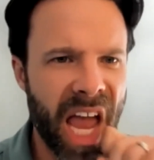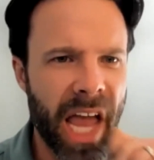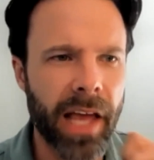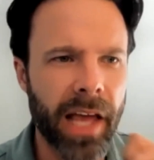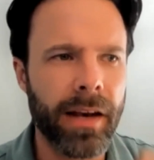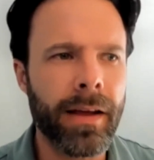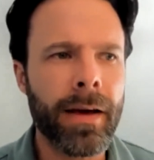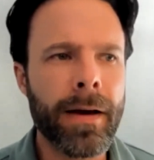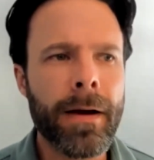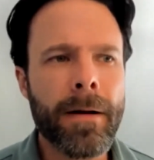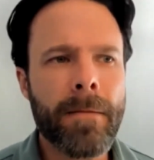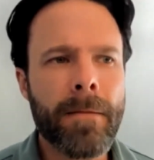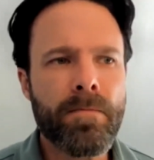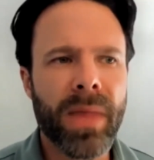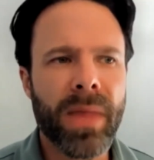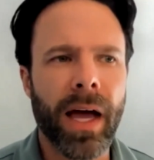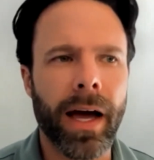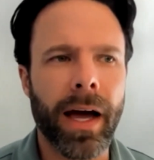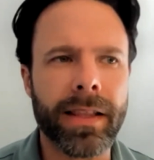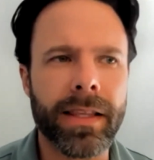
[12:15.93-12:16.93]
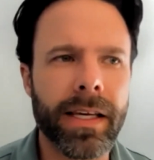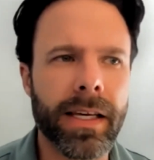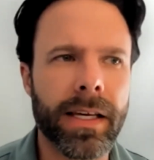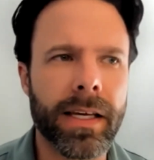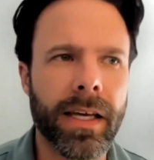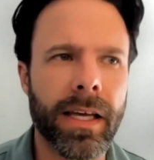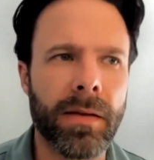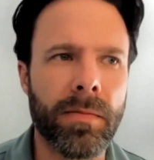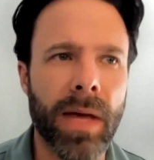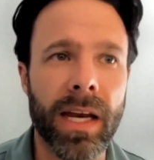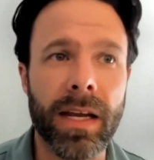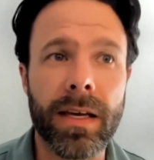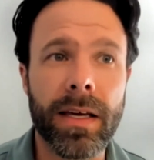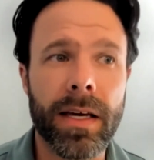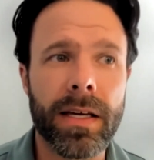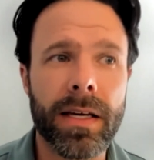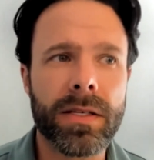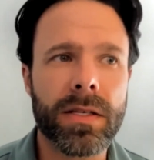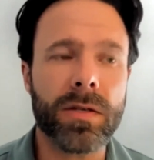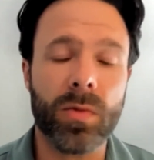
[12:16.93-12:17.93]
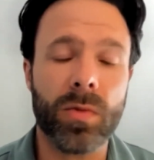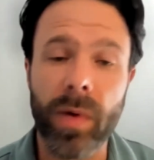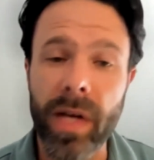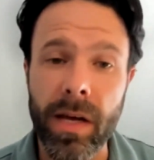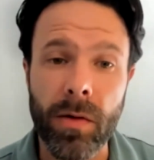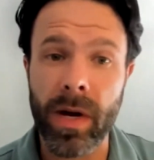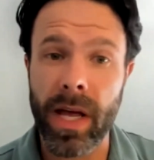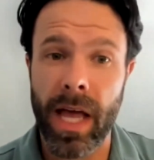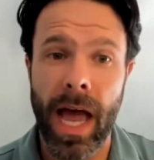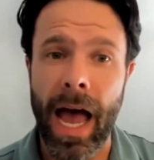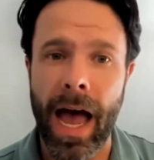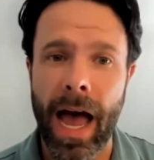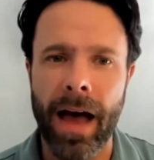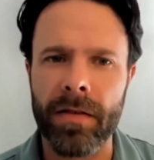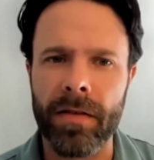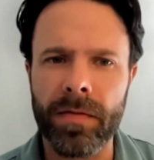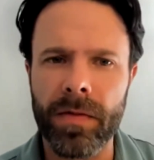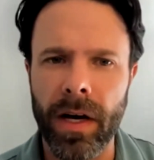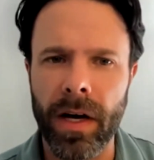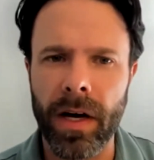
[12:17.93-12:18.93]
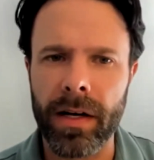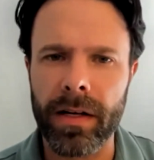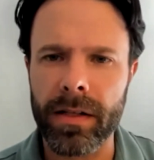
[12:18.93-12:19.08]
And I think in many cases we have